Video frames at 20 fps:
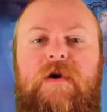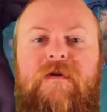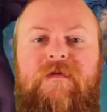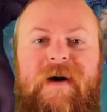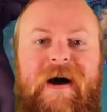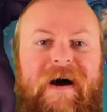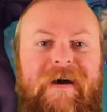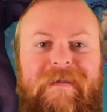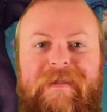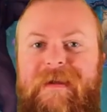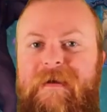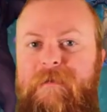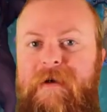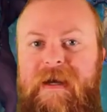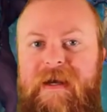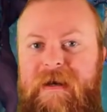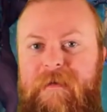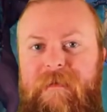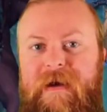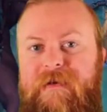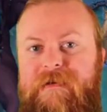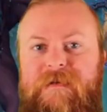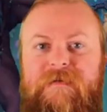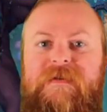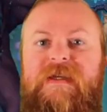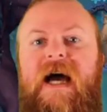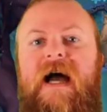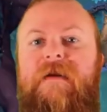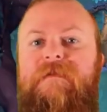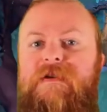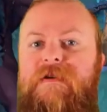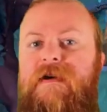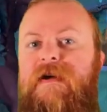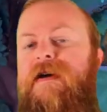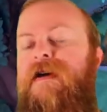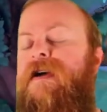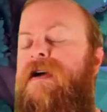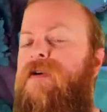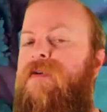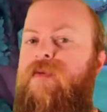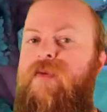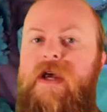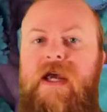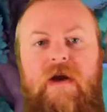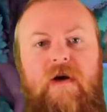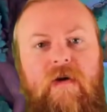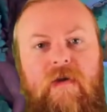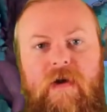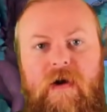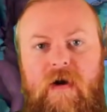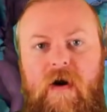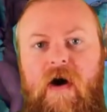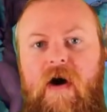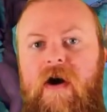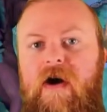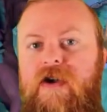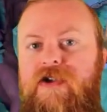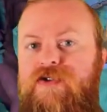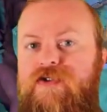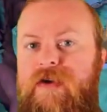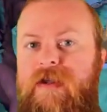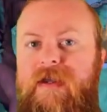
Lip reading: you have unlimited amounts of time to read all the cards,